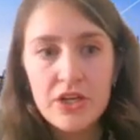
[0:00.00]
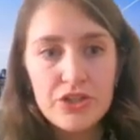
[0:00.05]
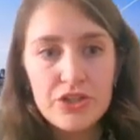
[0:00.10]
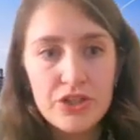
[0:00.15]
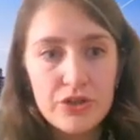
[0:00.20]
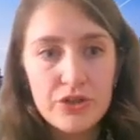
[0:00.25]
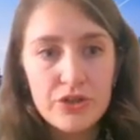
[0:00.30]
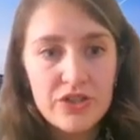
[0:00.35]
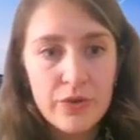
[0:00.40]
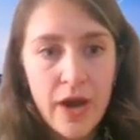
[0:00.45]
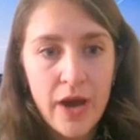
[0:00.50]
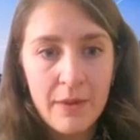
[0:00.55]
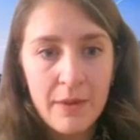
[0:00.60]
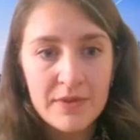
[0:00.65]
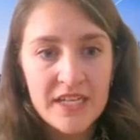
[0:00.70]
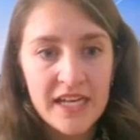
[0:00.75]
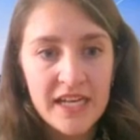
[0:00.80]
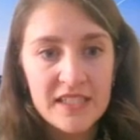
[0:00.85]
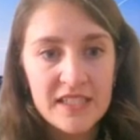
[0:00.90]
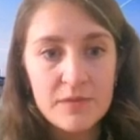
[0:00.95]
due to
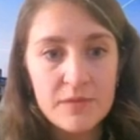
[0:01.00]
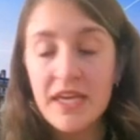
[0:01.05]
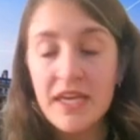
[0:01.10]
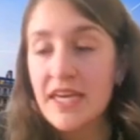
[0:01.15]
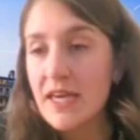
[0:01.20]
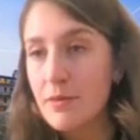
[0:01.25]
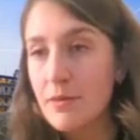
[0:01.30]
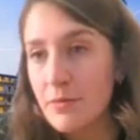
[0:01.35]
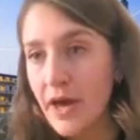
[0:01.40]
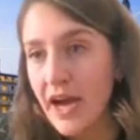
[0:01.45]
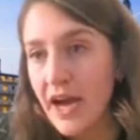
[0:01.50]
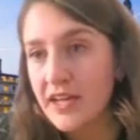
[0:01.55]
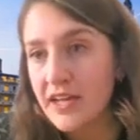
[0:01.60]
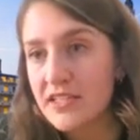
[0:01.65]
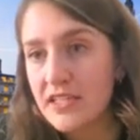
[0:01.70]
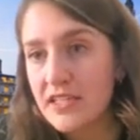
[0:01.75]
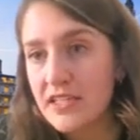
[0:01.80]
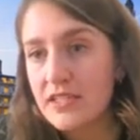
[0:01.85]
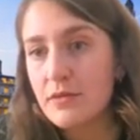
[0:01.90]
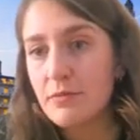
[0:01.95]
habitats being
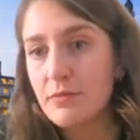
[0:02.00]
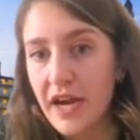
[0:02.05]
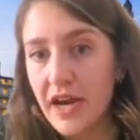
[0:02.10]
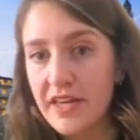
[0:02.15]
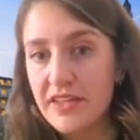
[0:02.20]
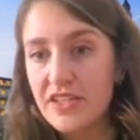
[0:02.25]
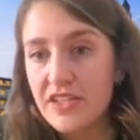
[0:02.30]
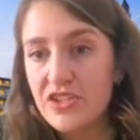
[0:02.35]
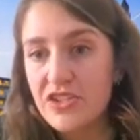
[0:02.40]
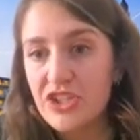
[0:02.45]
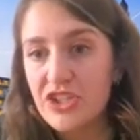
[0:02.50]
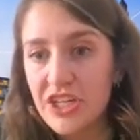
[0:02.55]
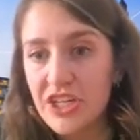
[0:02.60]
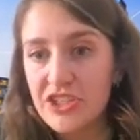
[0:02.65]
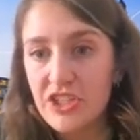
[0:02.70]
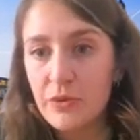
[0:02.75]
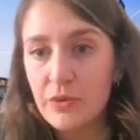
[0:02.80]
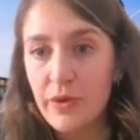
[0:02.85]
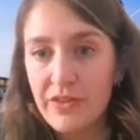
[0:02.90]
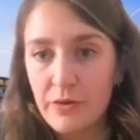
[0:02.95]
impacted by these
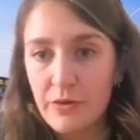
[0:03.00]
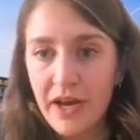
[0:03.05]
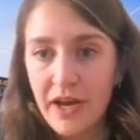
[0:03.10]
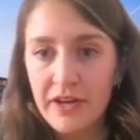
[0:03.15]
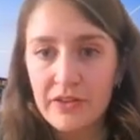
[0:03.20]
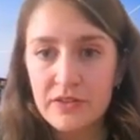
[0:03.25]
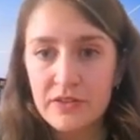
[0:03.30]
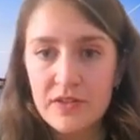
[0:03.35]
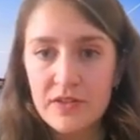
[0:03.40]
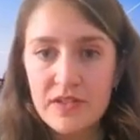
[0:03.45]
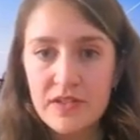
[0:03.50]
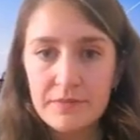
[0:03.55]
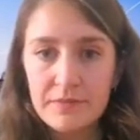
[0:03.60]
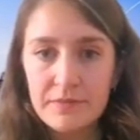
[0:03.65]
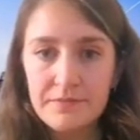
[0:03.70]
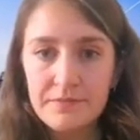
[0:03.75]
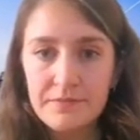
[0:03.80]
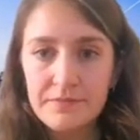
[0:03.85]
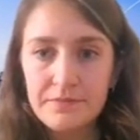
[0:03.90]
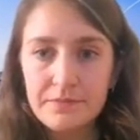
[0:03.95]
changing weather patterns.
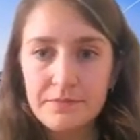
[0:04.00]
